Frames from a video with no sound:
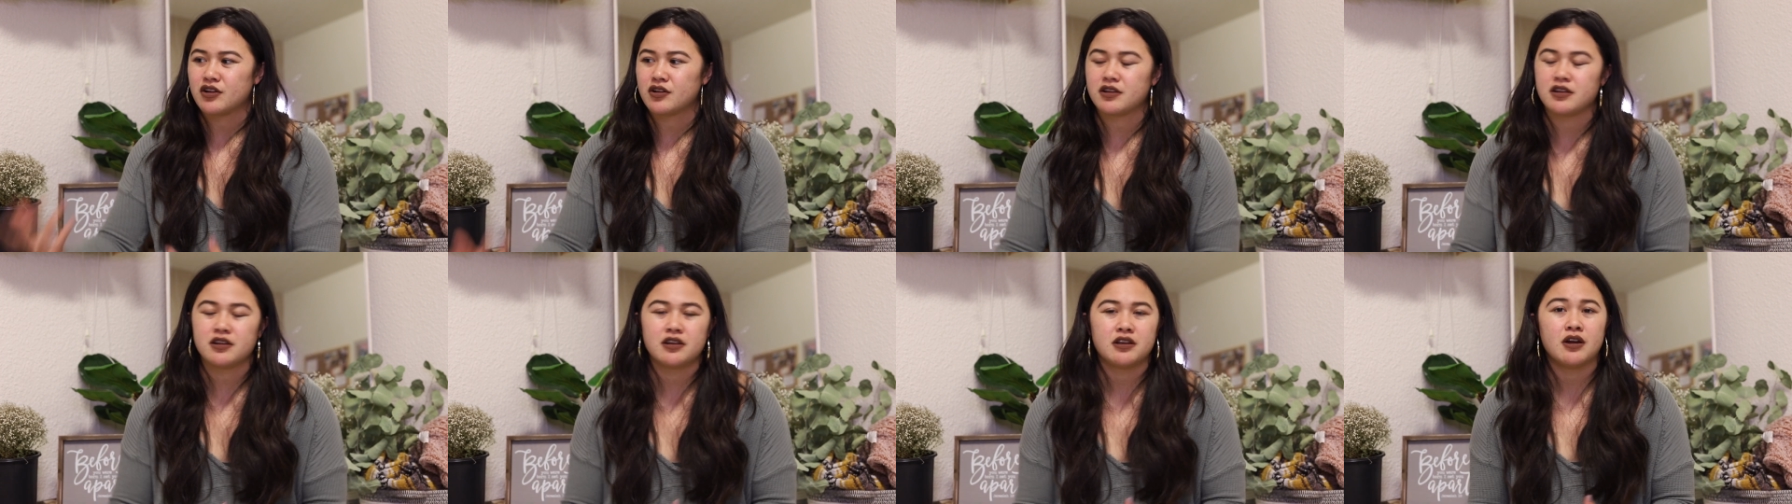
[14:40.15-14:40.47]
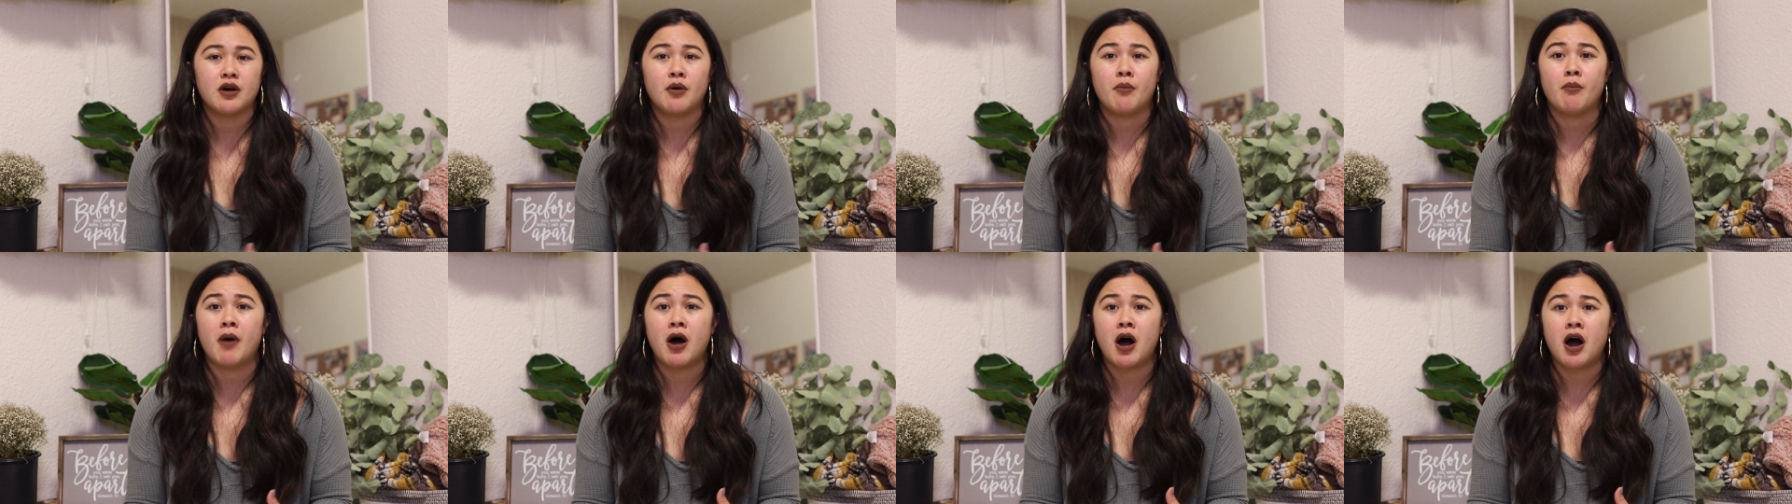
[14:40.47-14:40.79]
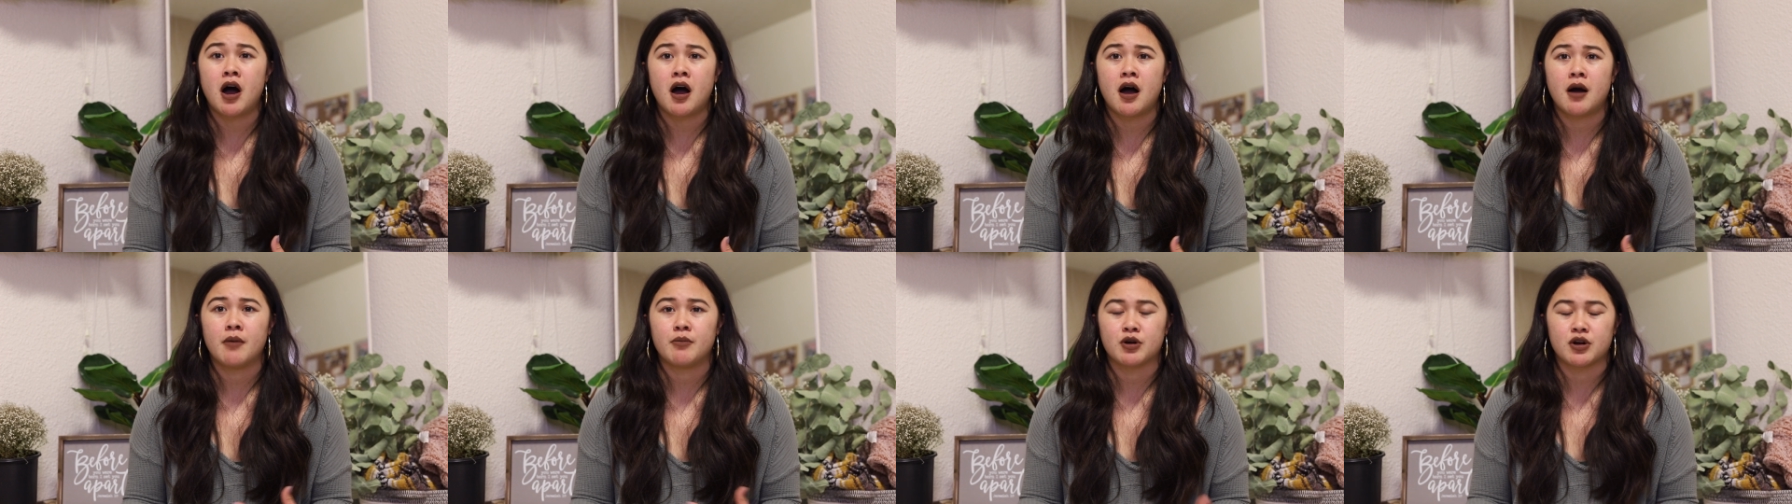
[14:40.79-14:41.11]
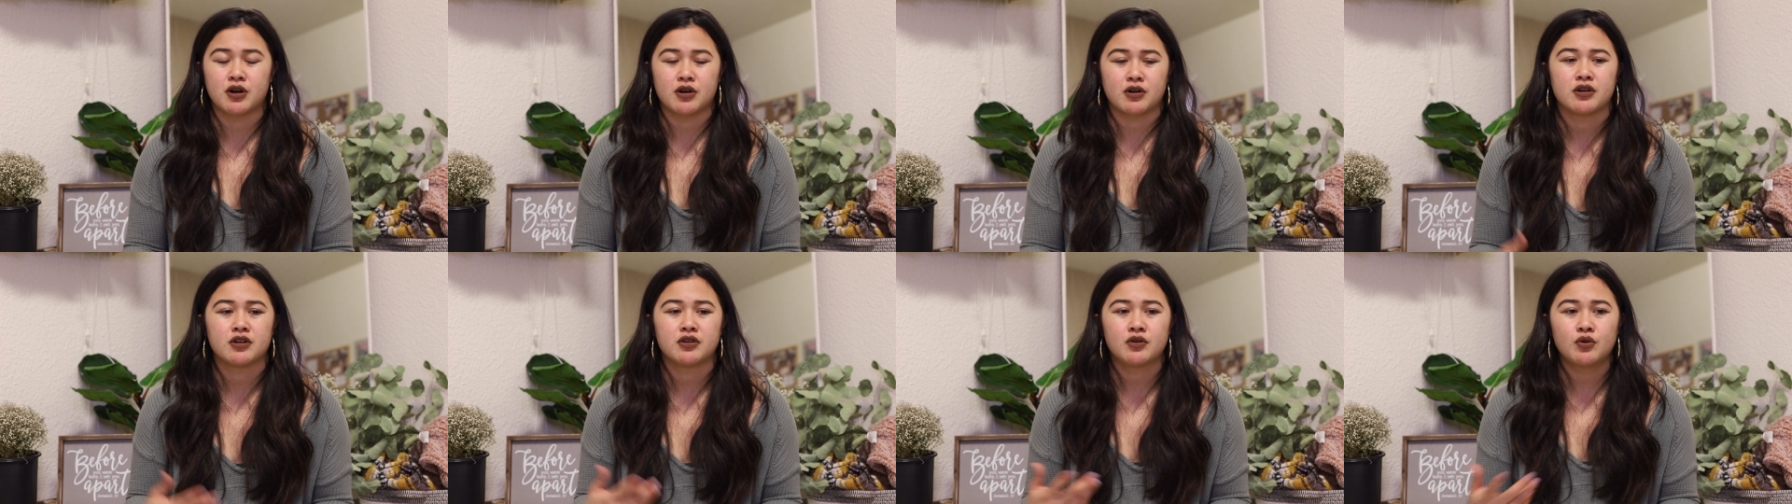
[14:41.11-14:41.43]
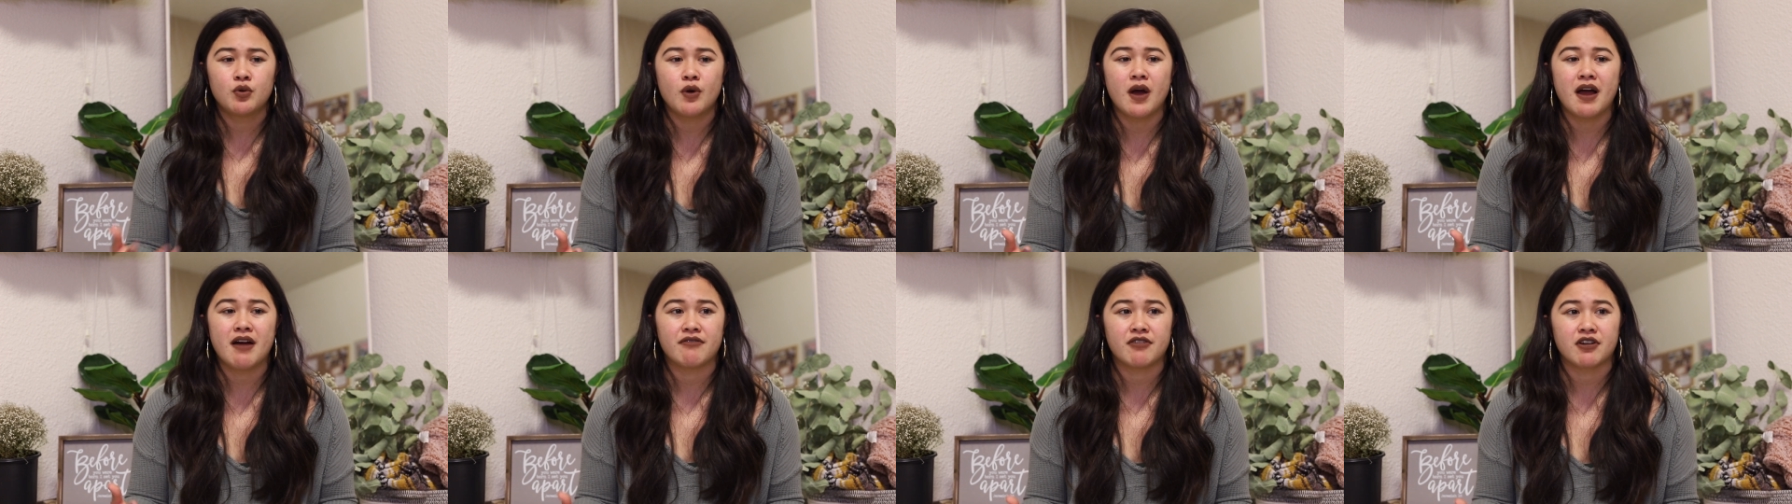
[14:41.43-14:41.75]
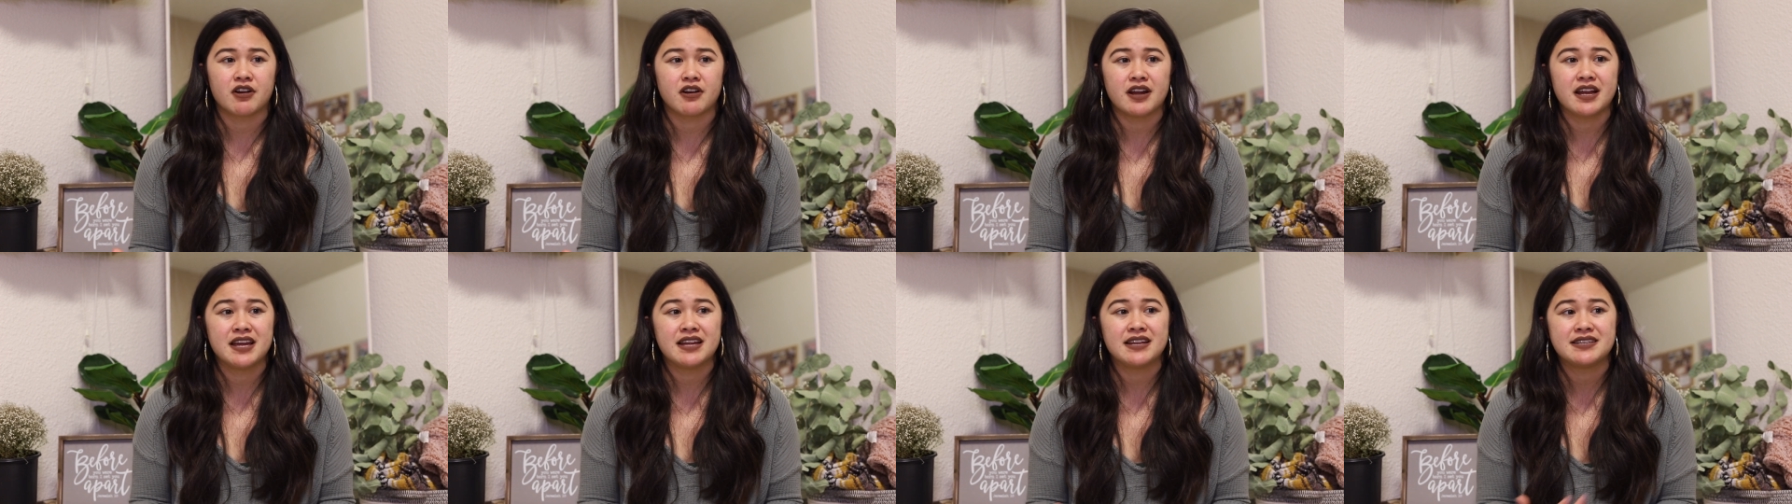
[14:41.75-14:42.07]
you know mom or
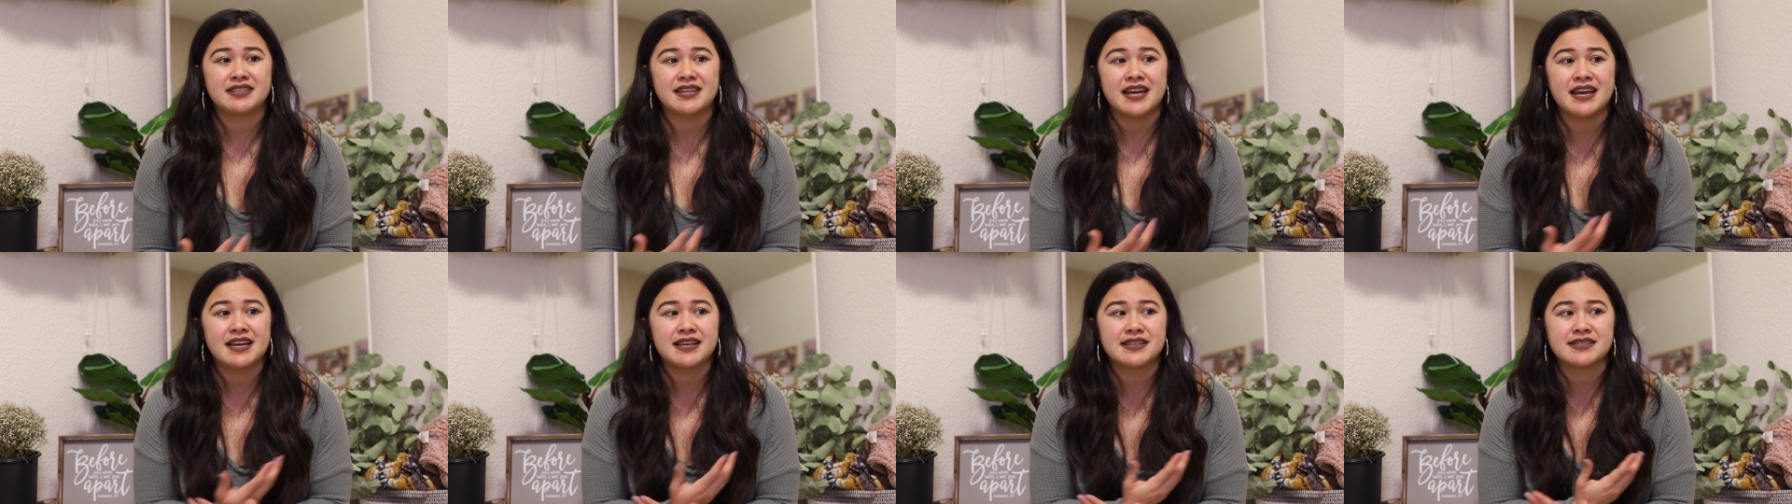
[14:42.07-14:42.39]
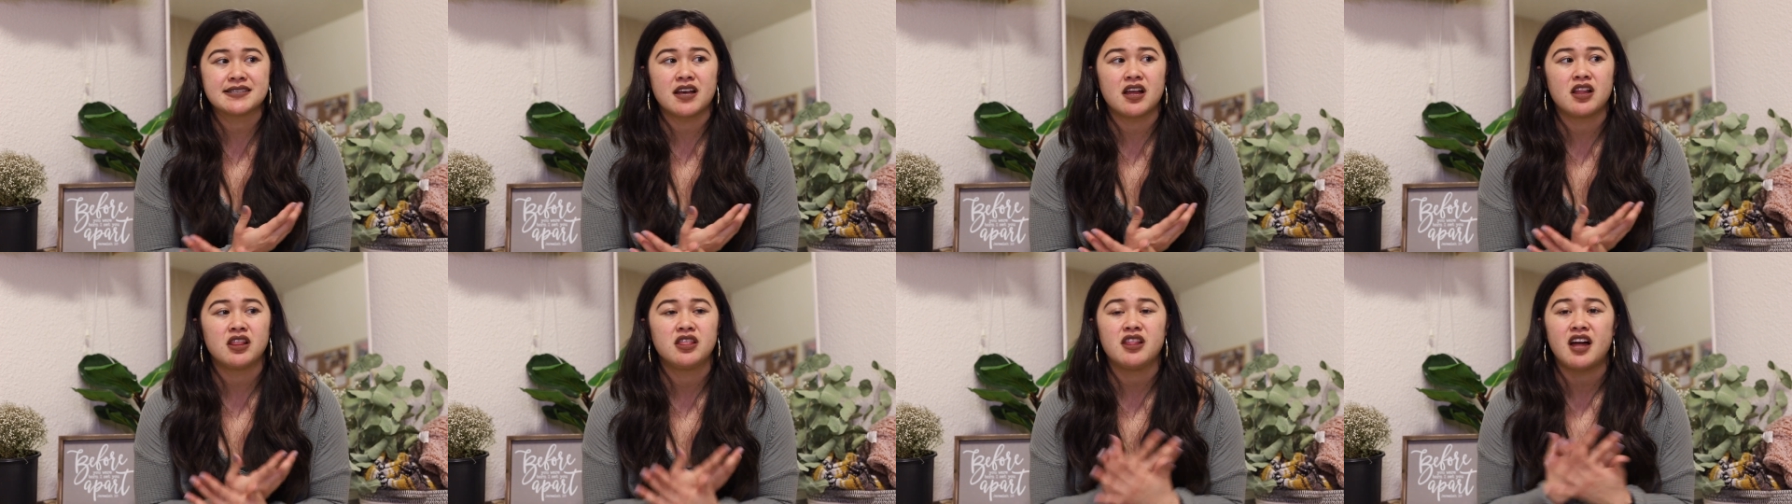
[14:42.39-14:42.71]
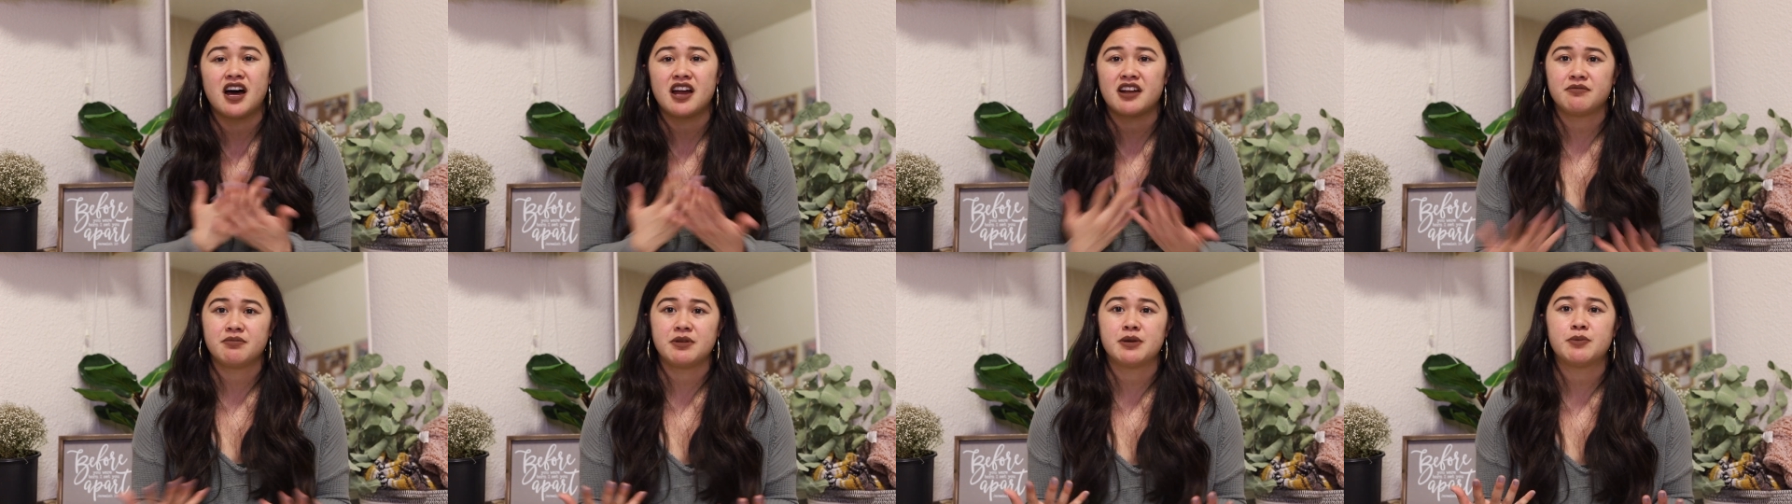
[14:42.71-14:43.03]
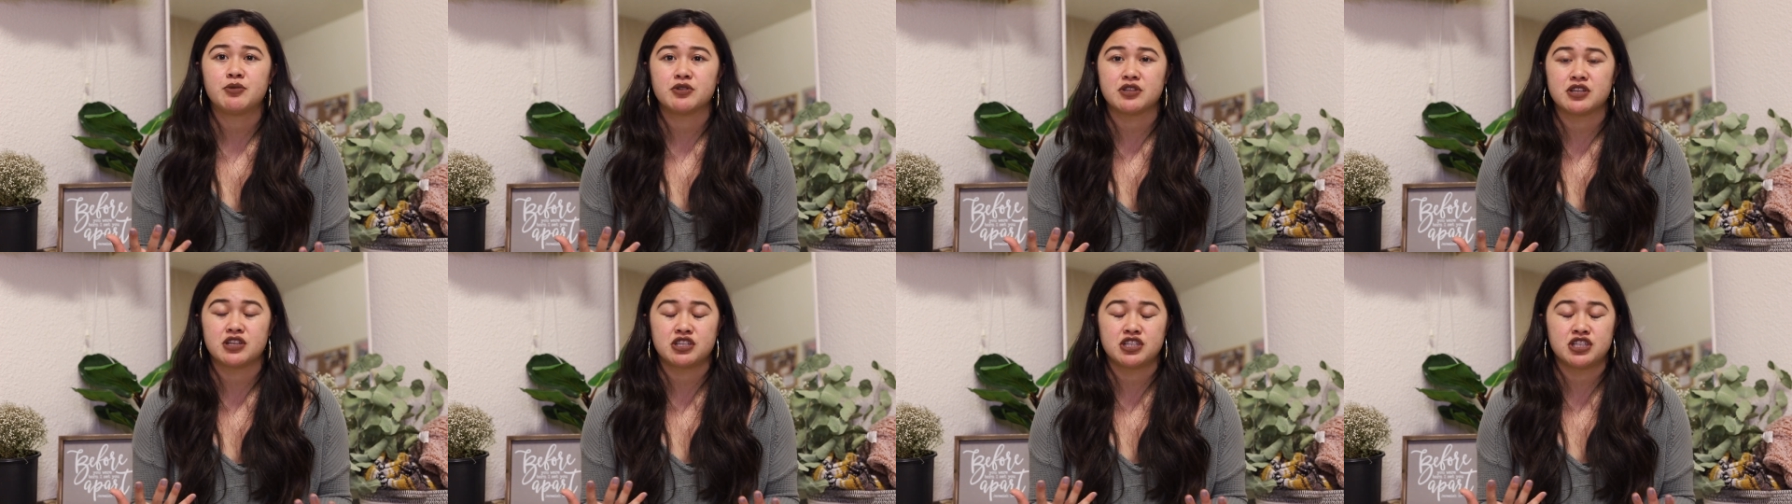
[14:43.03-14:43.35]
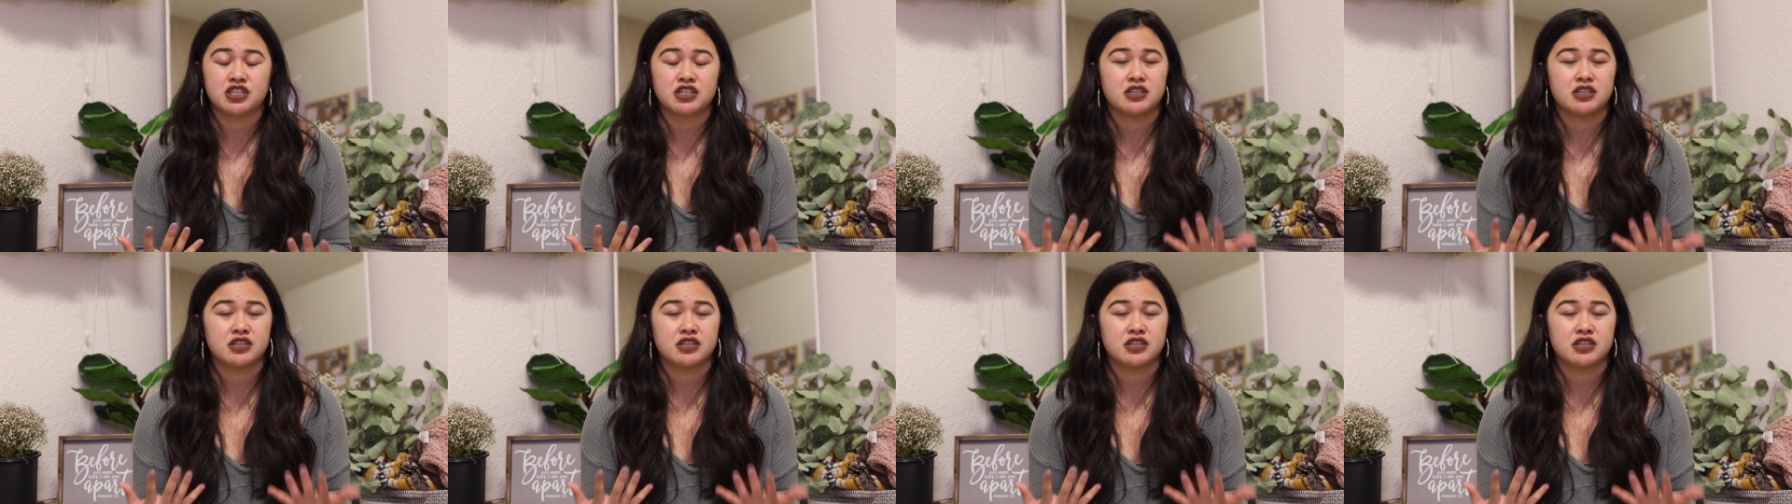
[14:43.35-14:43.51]
whoever. It takes a lot of people to